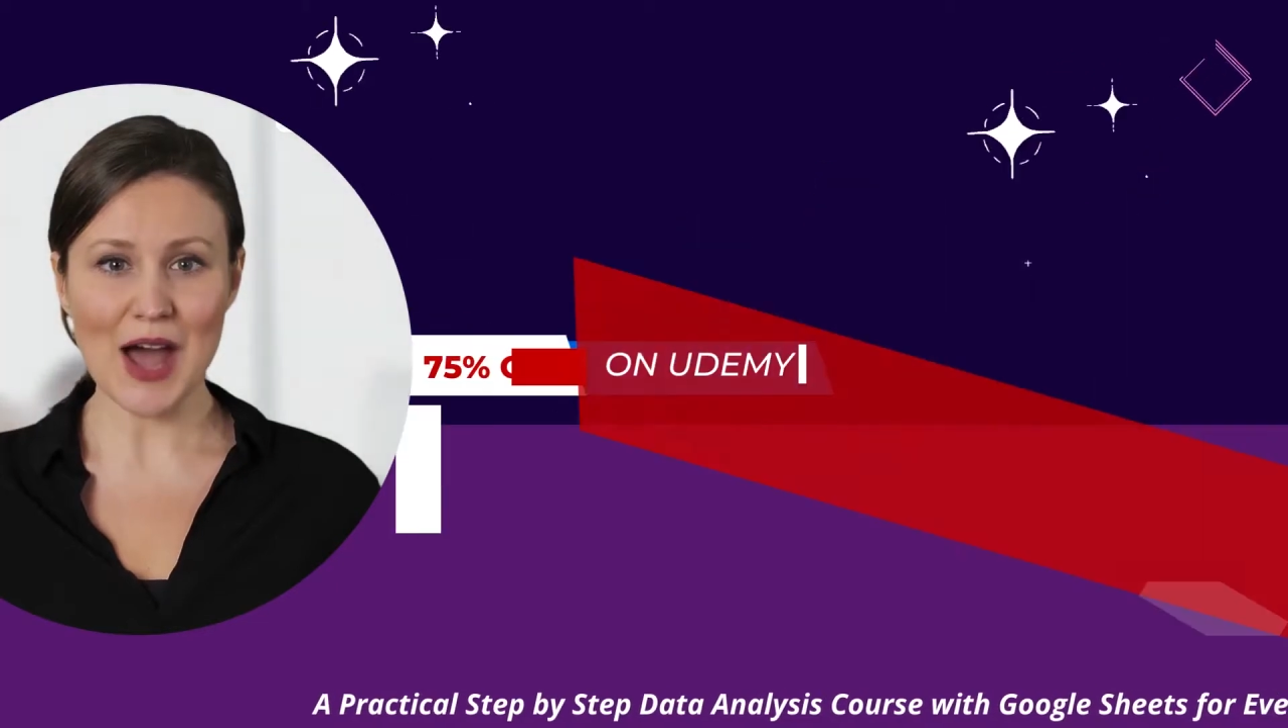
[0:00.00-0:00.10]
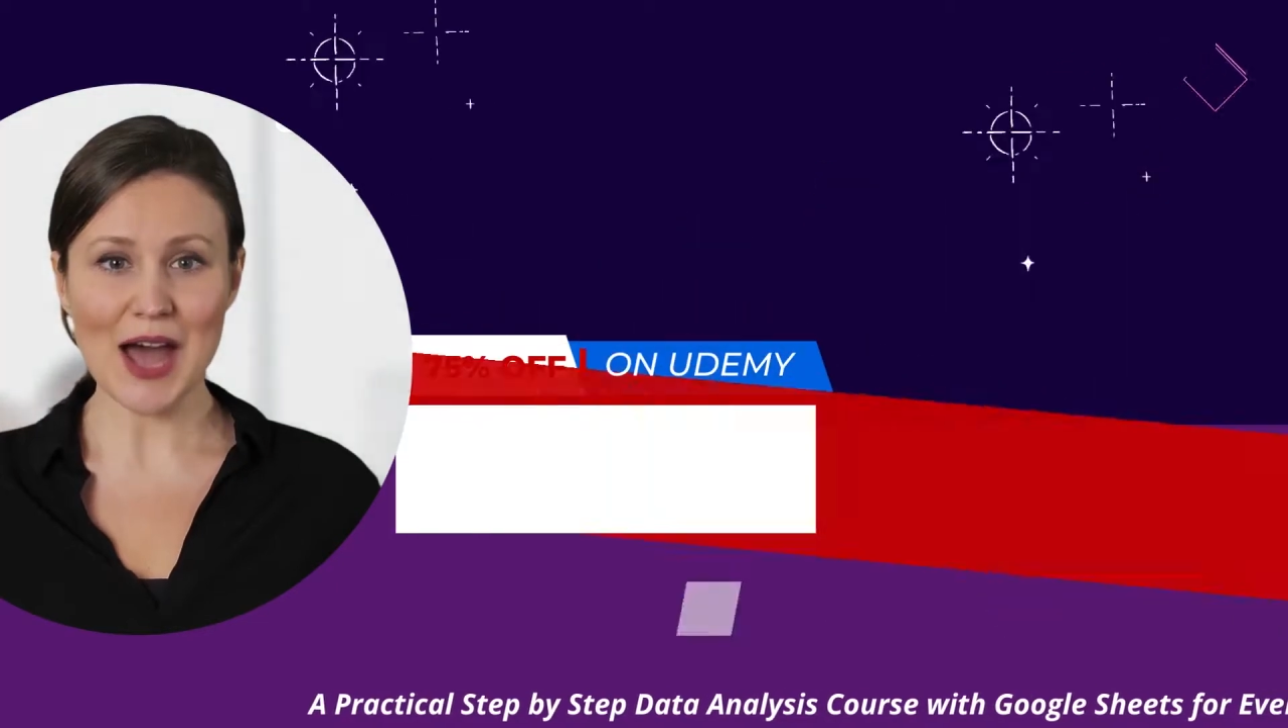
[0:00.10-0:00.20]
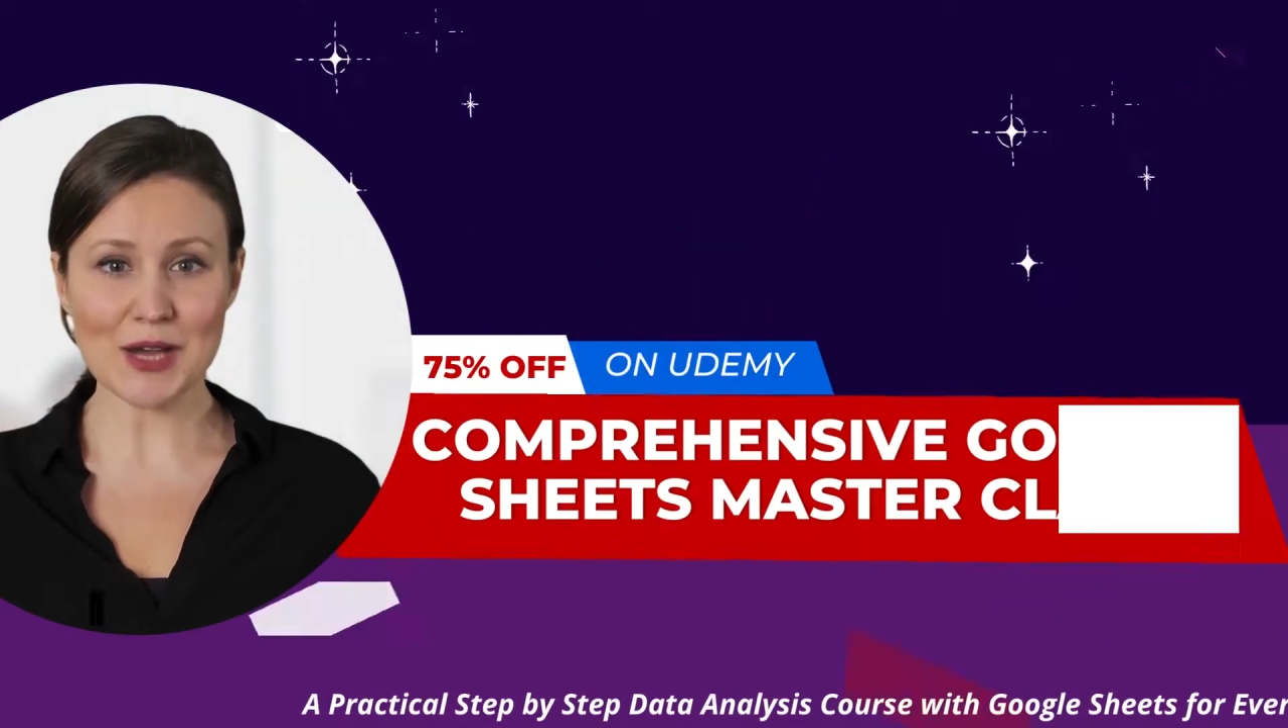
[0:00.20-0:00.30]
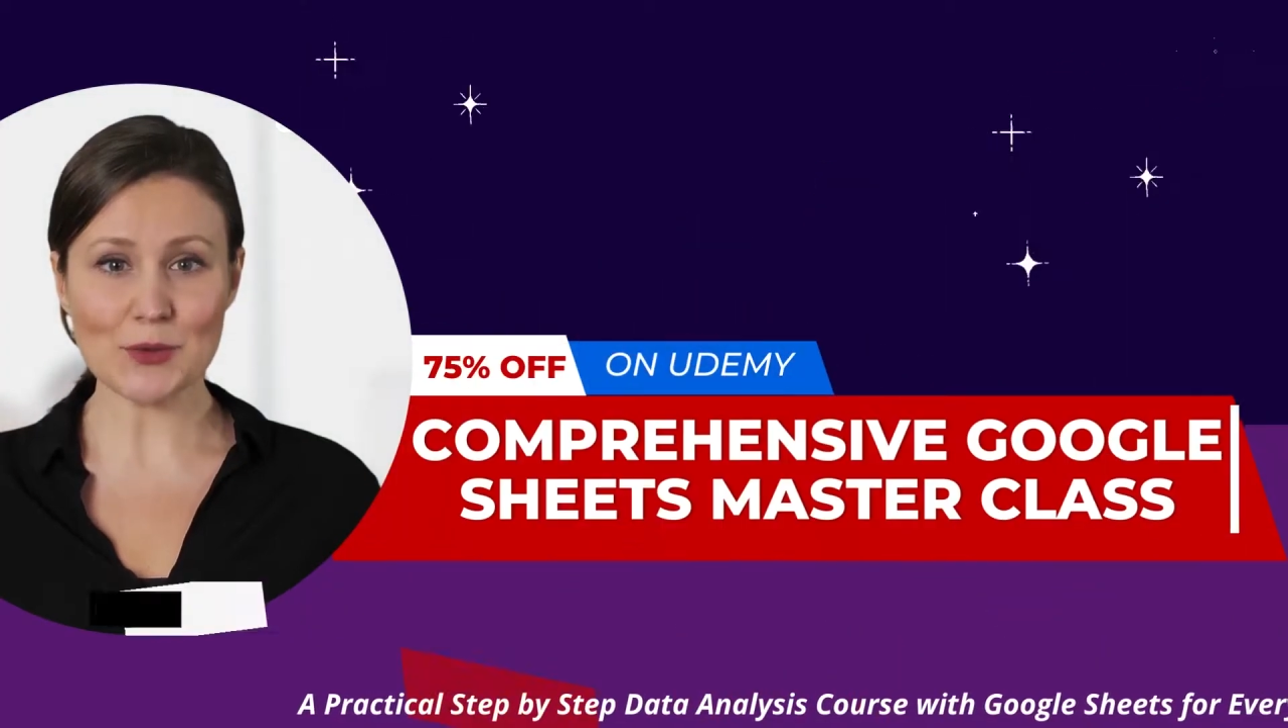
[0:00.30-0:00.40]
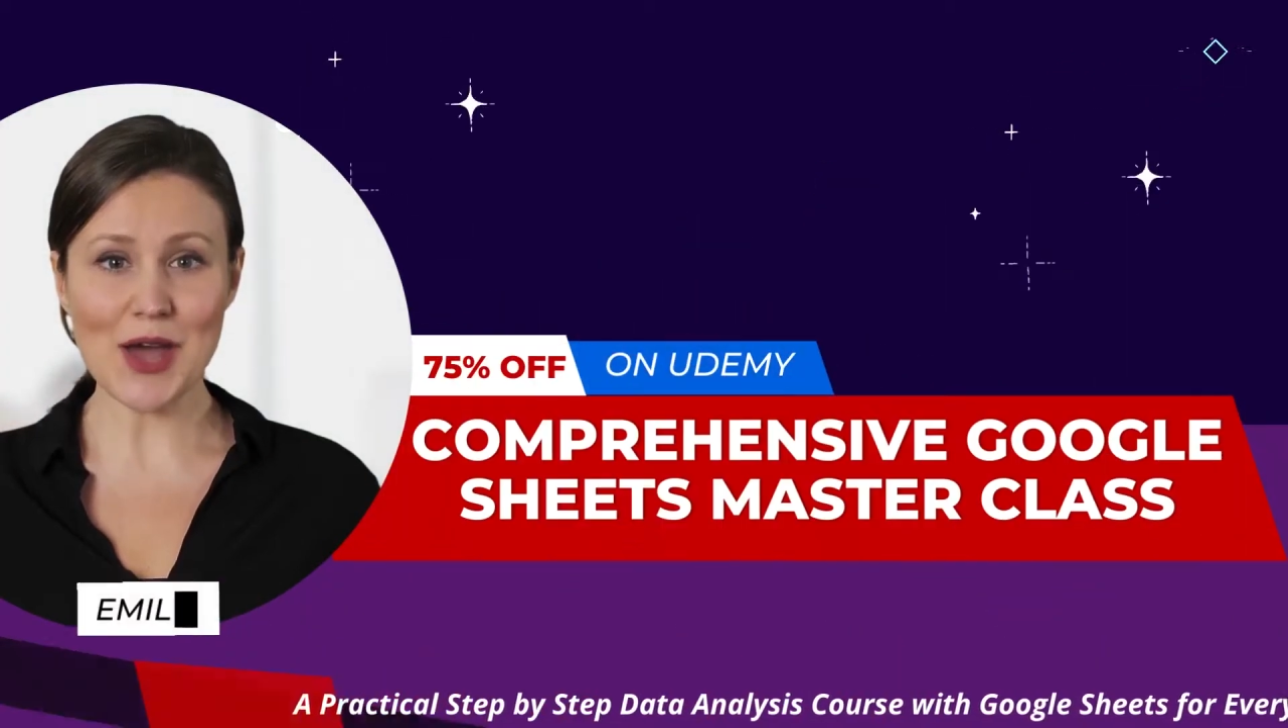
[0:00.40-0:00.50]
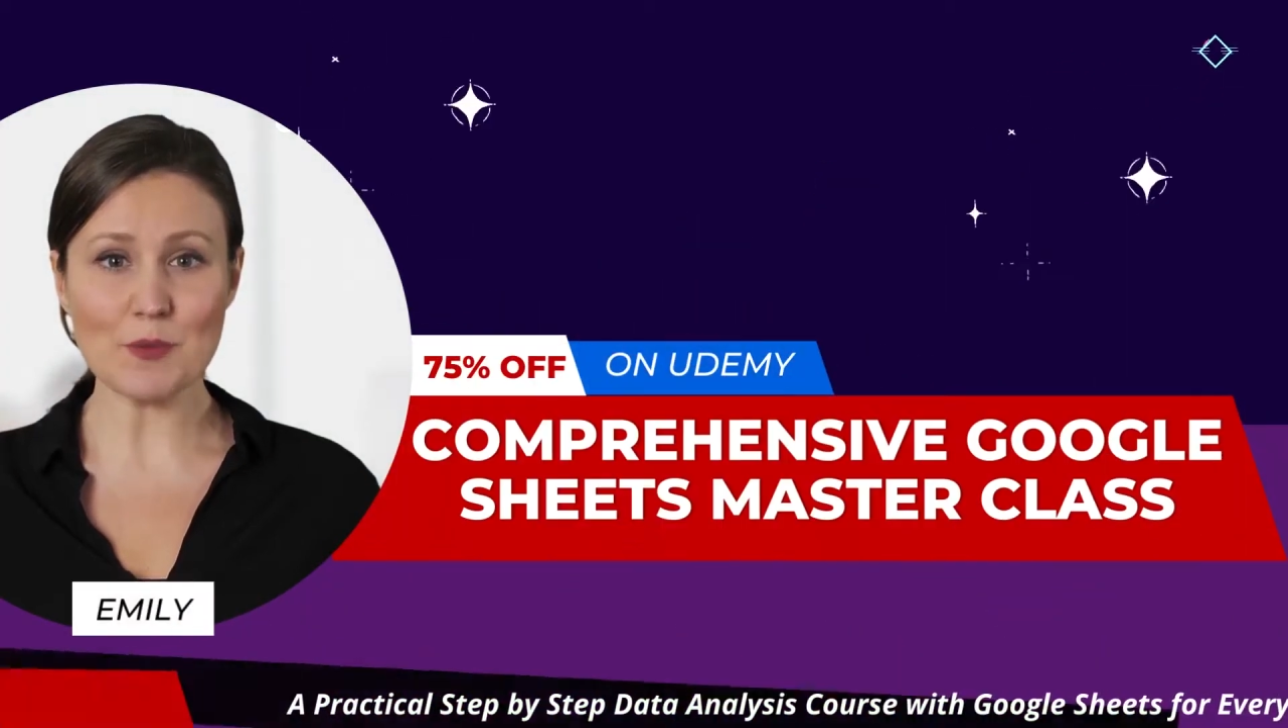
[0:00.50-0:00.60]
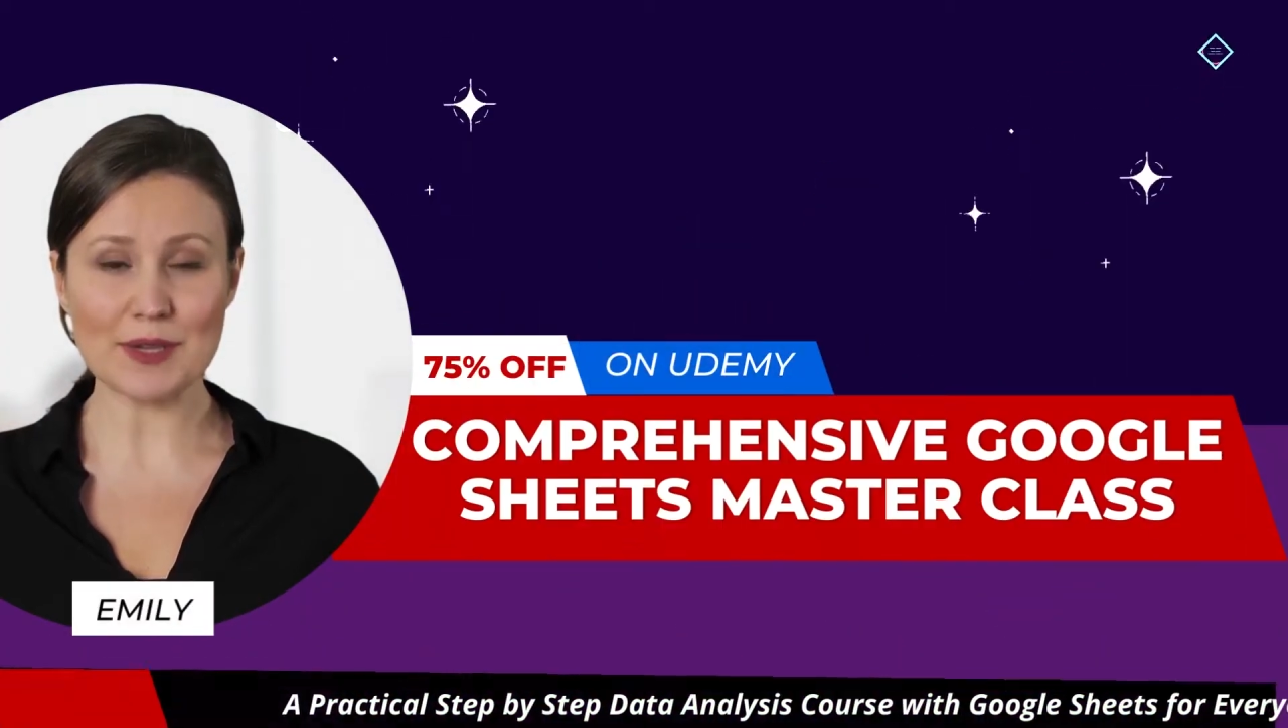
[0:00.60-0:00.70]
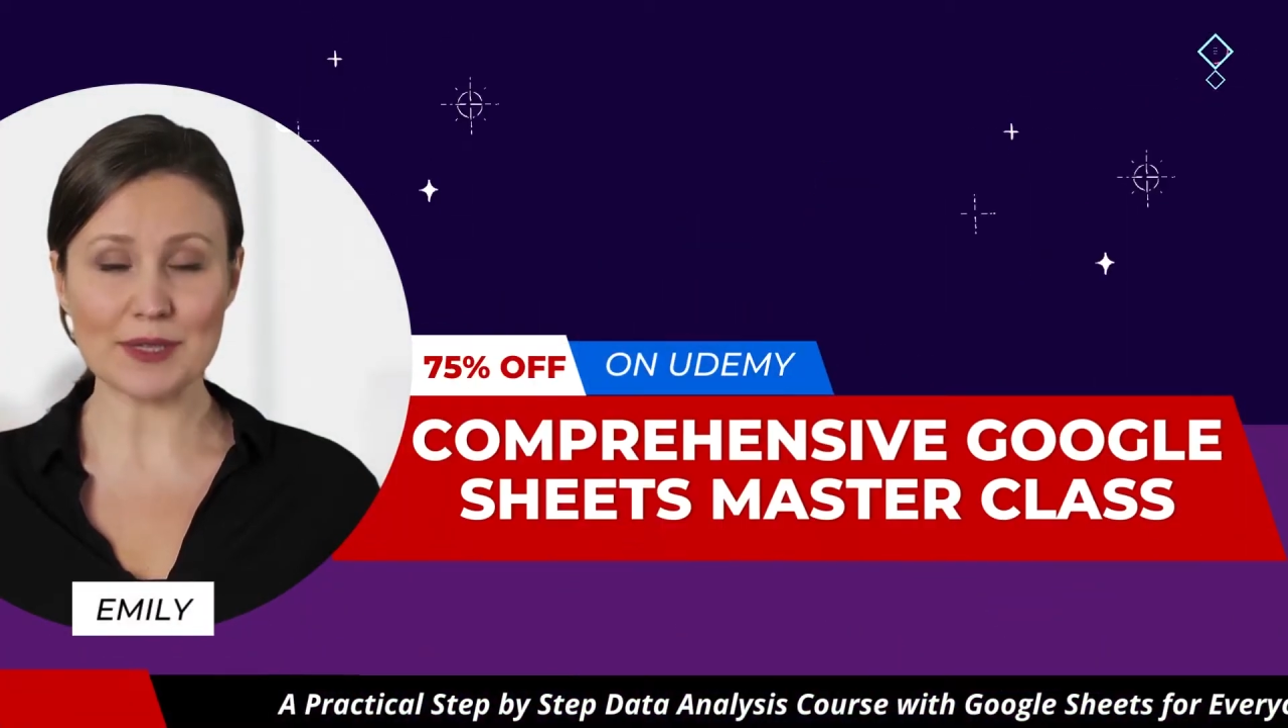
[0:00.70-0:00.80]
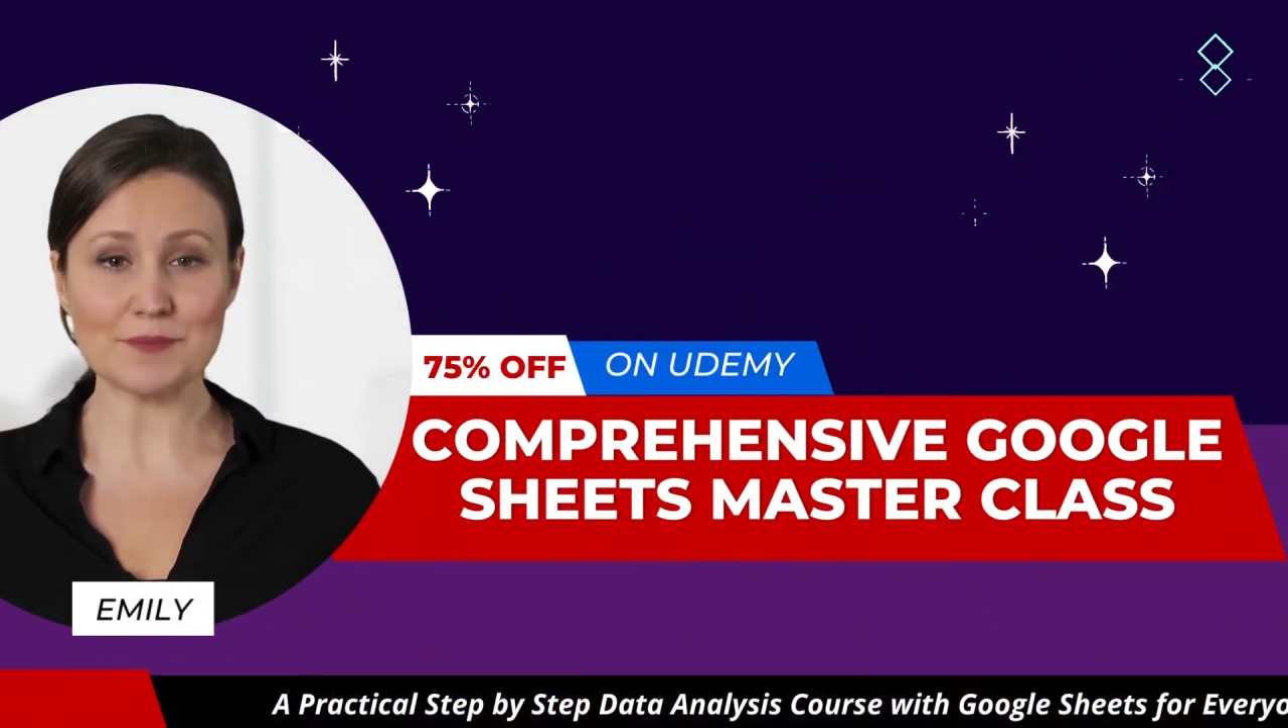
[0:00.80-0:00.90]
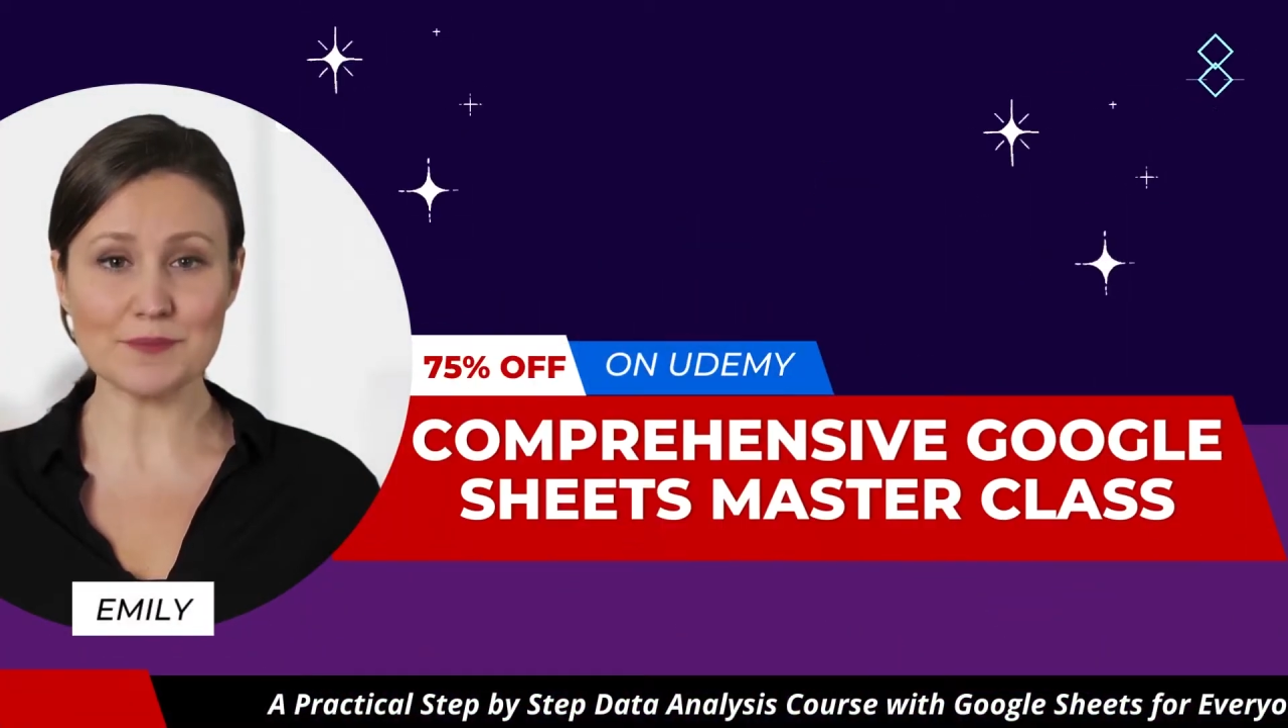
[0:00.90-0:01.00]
I am Emily.